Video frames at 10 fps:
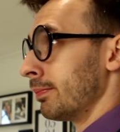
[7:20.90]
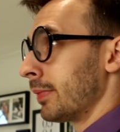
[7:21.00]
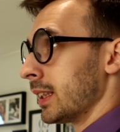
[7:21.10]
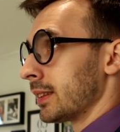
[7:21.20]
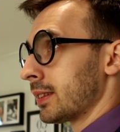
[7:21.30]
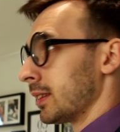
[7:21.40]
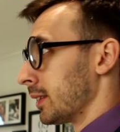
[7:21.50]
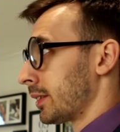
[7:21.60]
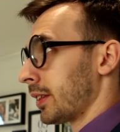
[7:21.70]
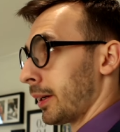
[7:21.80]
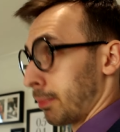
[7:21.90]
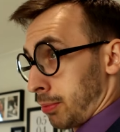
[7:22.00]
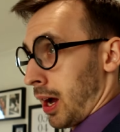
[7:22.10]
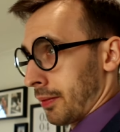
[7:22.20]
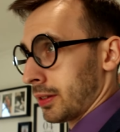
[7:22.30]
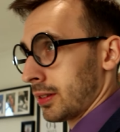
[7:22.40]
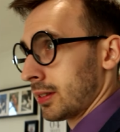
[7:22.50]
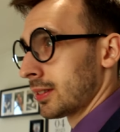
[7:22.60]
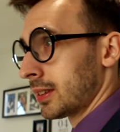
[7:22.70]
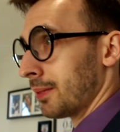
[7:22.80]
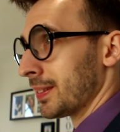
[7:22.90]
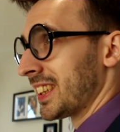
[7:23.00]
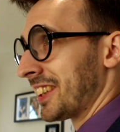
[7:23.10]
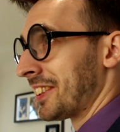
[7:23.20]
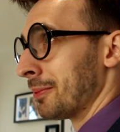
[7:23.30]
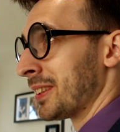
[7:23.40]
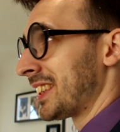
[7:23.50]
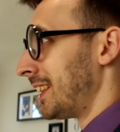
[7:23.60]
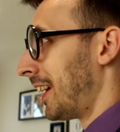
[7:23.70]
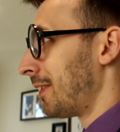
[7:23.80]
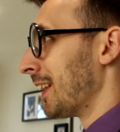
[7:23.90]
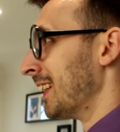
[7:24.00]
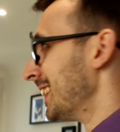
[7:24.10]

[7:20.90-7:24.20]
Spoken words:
This is a private conversation, Mr. Duffel.